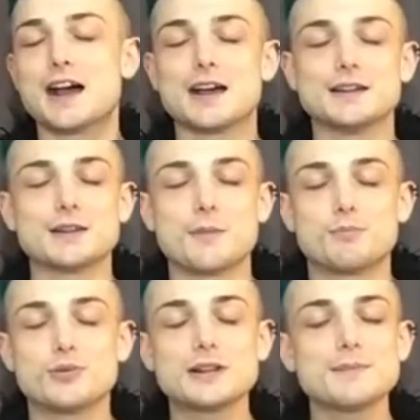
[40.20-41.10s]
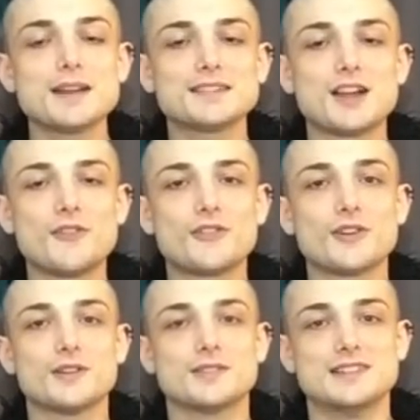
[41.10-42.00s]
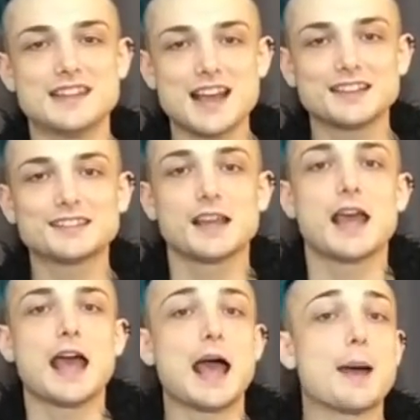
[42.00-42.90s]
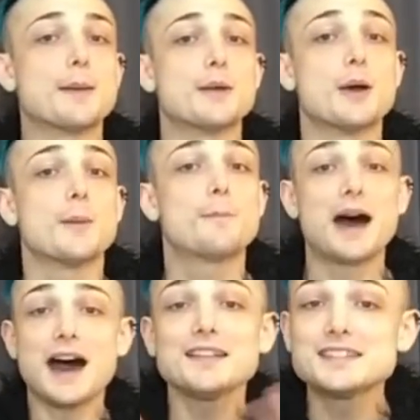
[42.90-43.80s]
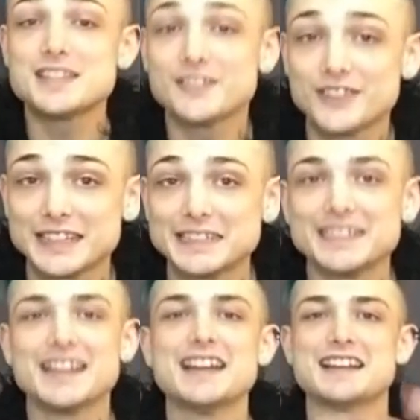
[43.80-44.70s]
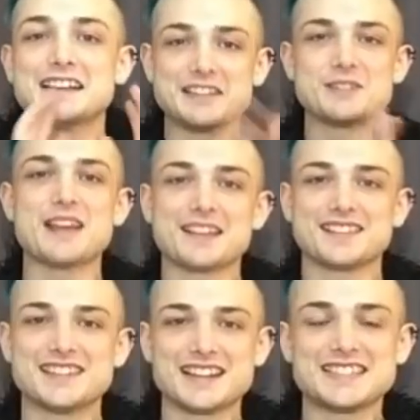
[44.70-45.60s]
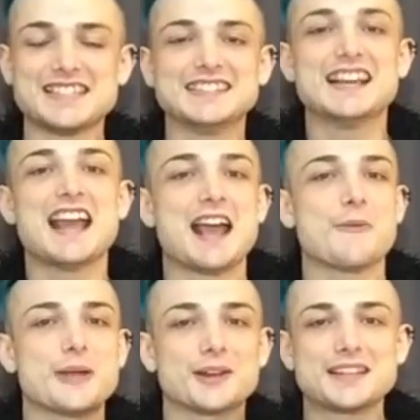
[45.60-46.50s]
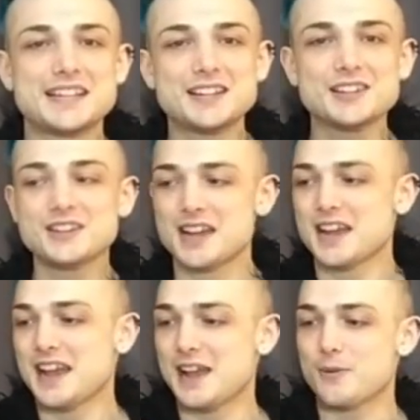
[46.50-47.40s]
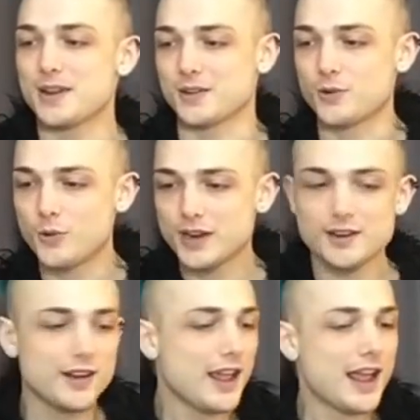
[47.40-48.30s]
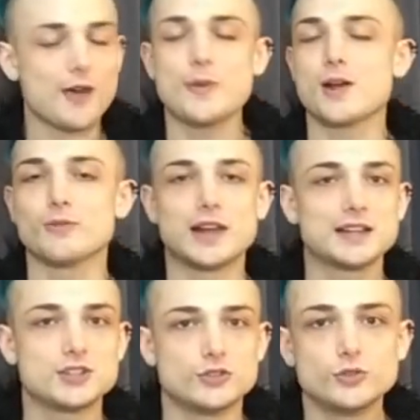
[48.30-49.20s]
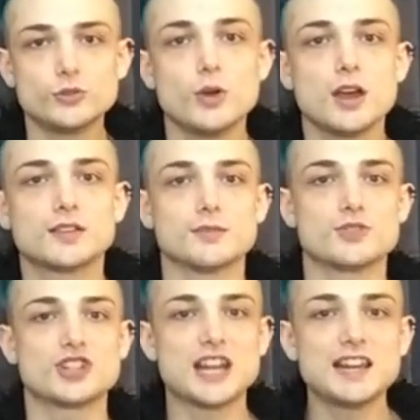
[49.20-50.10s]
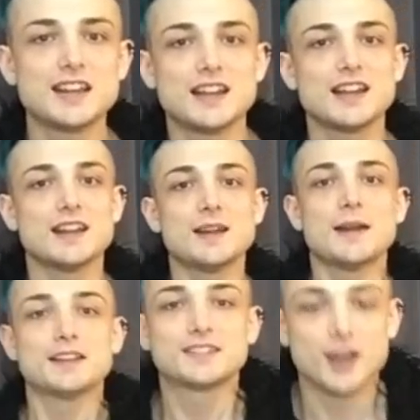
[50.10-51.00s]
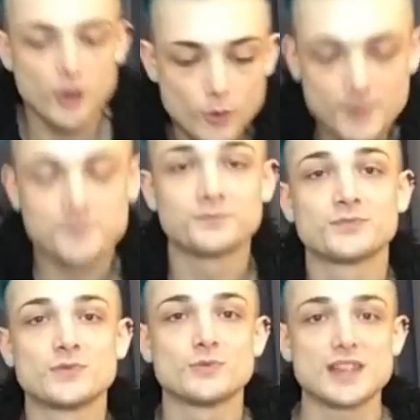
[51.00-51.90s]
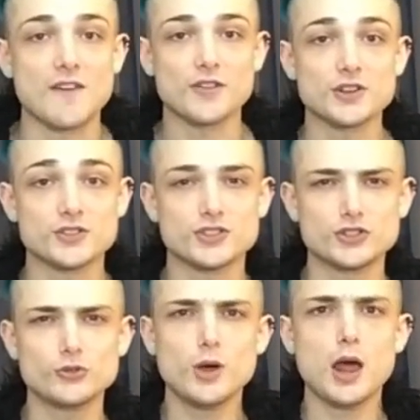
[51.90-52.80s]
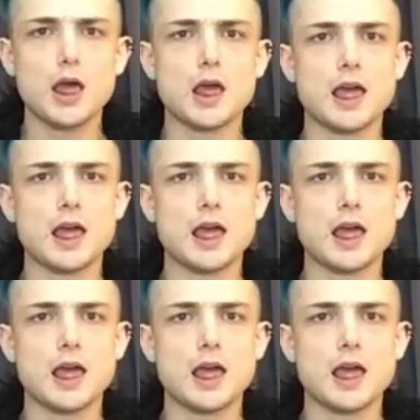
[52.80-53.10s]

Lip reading: and bring myself nice and positively into 2019. And we are here, and we are queer, and we are ready to do some shit. So, without further ado,